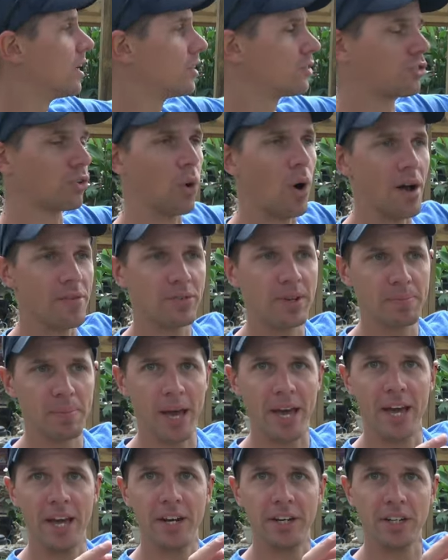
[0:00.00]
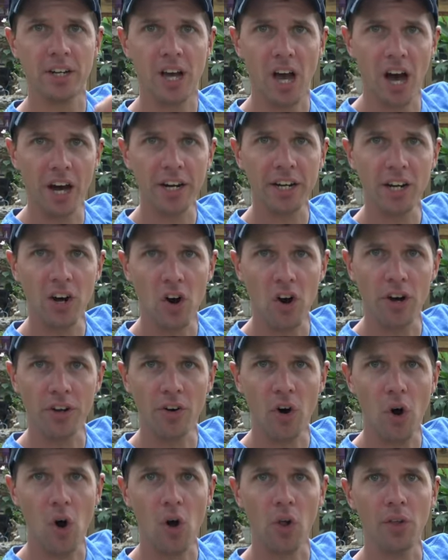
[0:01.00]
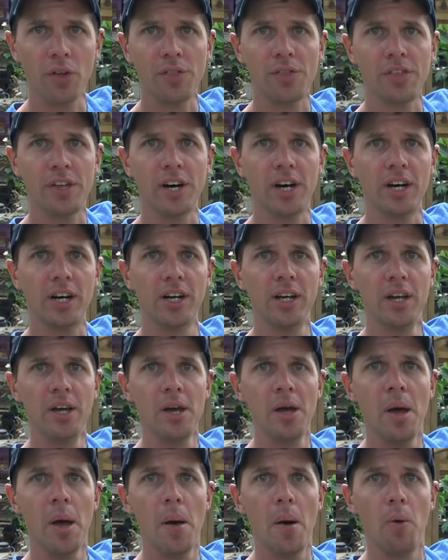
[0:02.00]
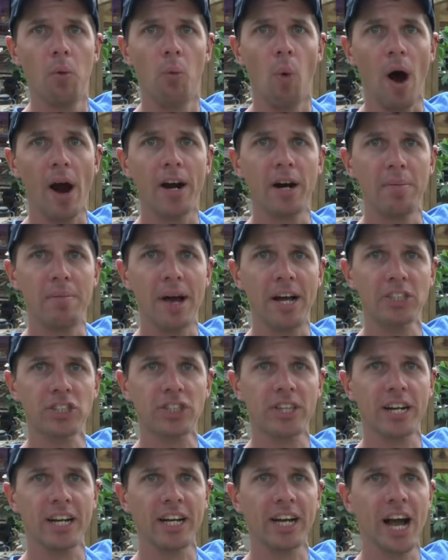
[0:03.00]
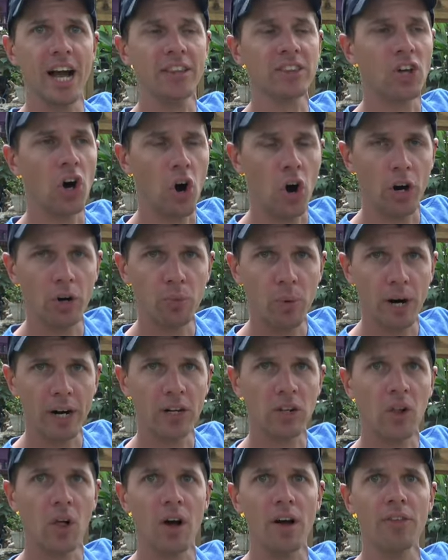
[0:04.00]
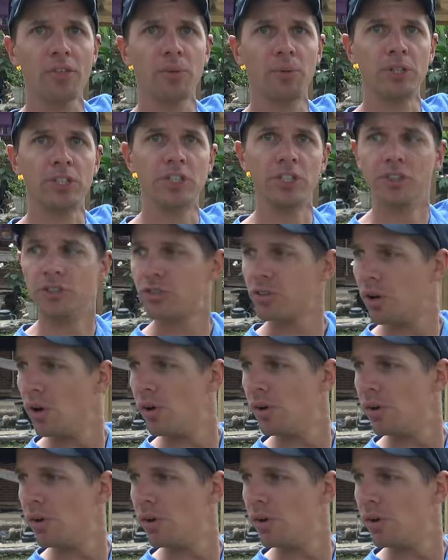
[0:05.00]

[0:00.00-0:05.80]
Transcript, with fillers: So I've been cutting on all of the wire mesh that I got, the hardware cloth, which is